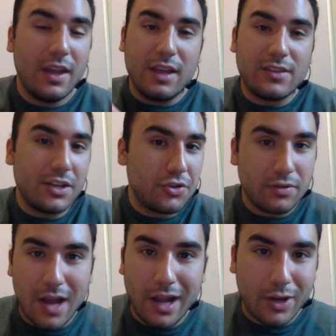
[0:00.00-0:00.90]
is that you're
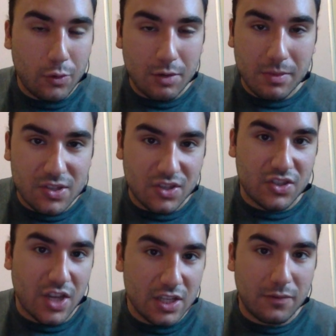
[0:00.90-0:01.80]
not going to be
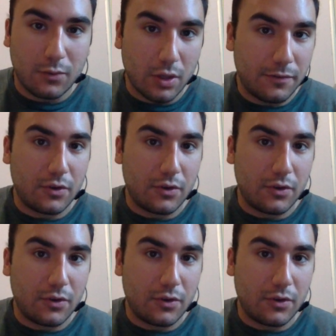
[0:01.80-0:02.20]
successful if